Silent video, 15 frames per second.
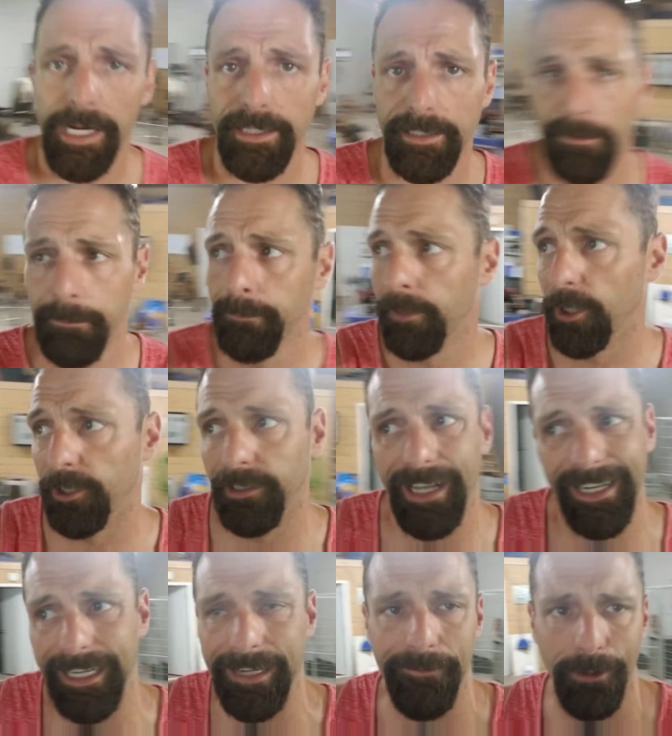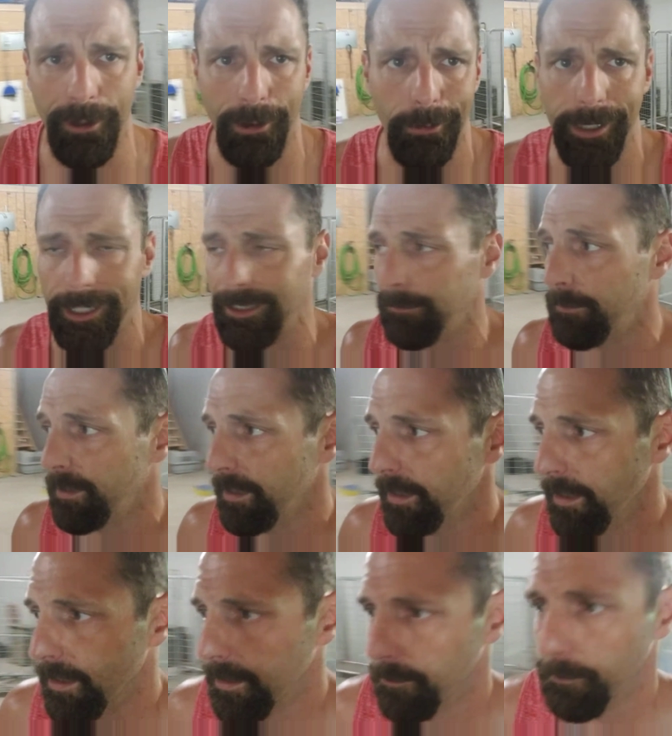them, or I didn't even correct them.
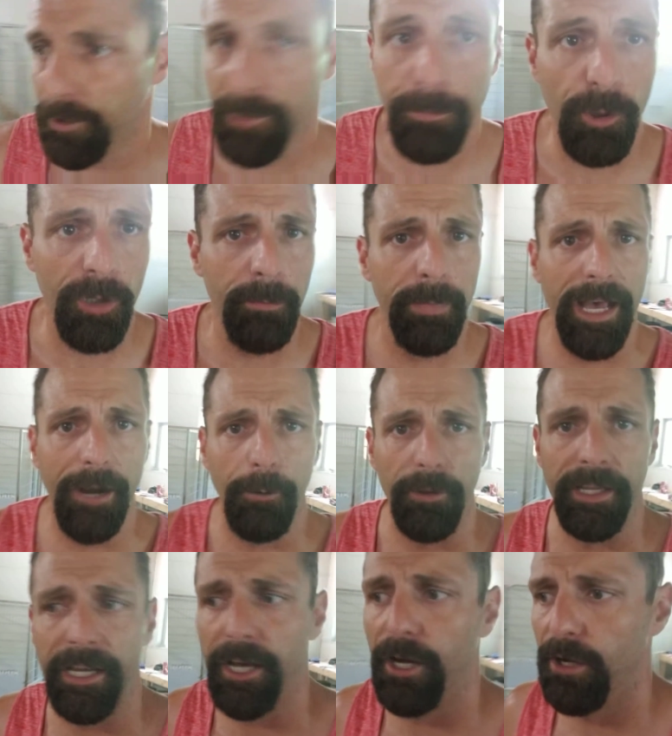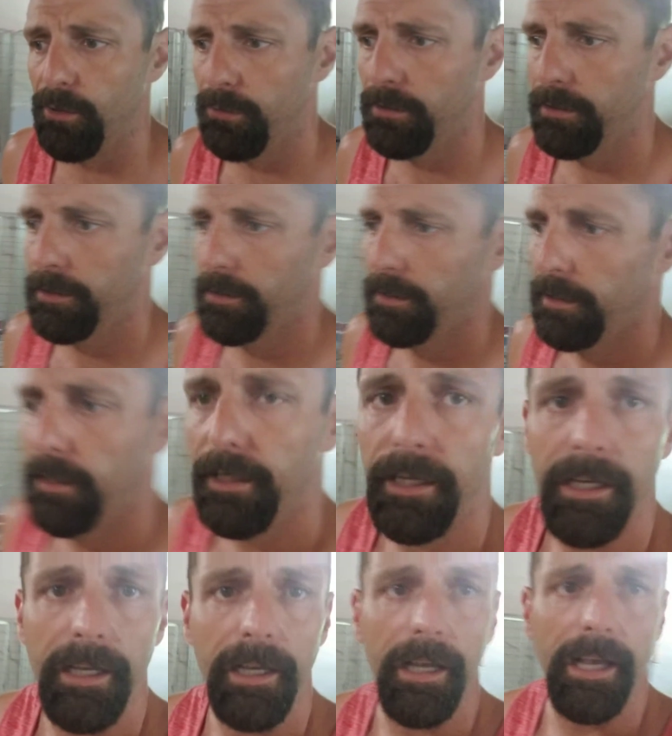We just put them back where they go.
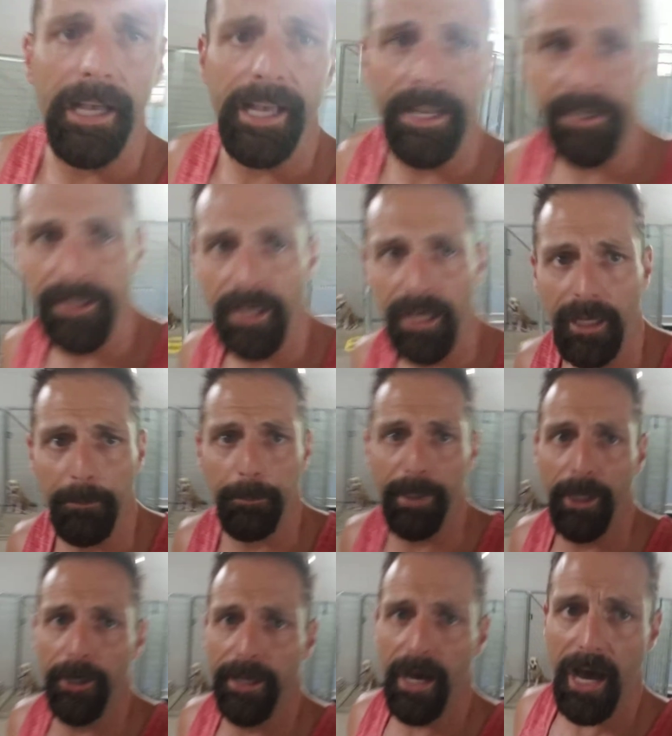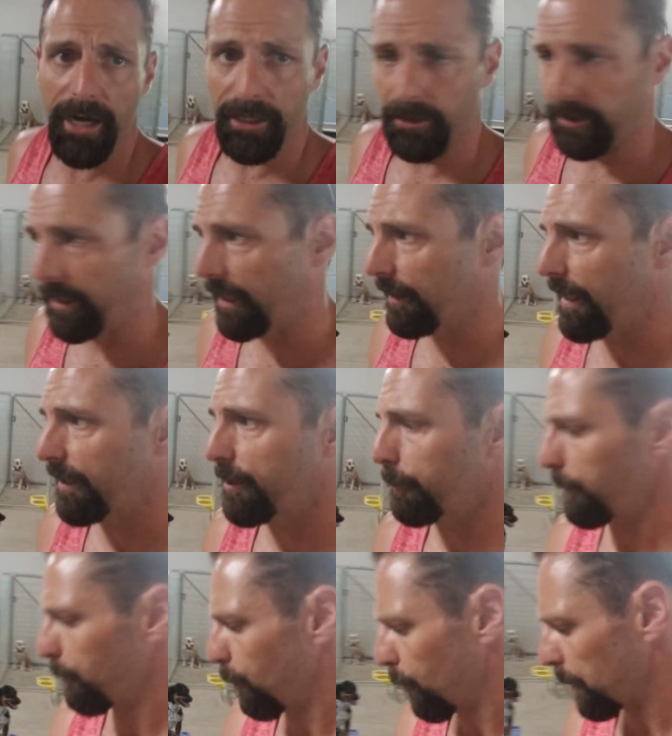And periodically, I like to
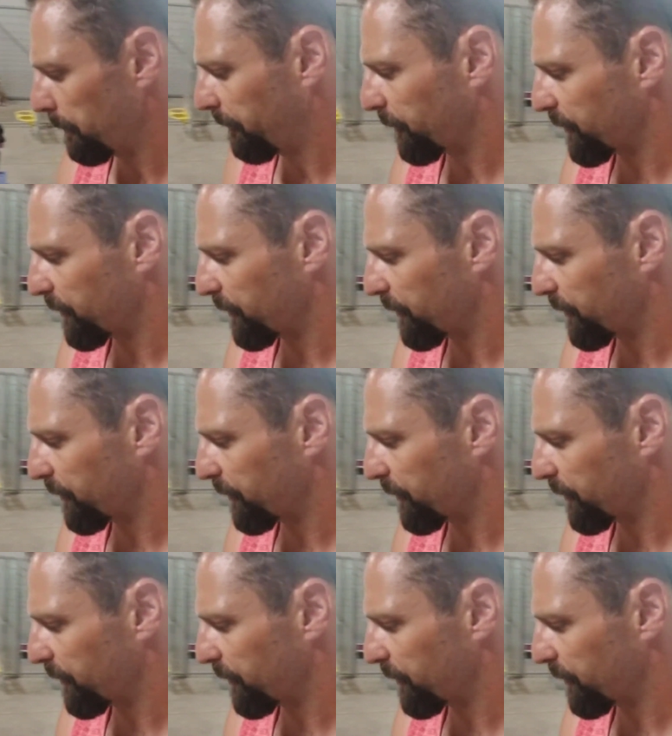reward them for